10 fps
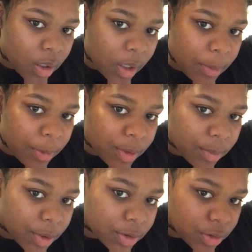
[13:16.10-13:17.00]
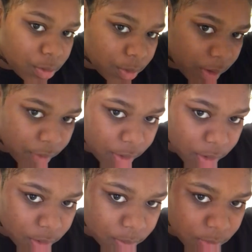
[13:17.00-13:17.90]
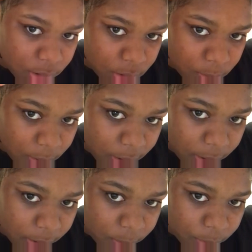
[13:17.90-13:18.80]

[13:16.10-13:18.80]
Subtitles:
I pretty much do whatever comes to mind,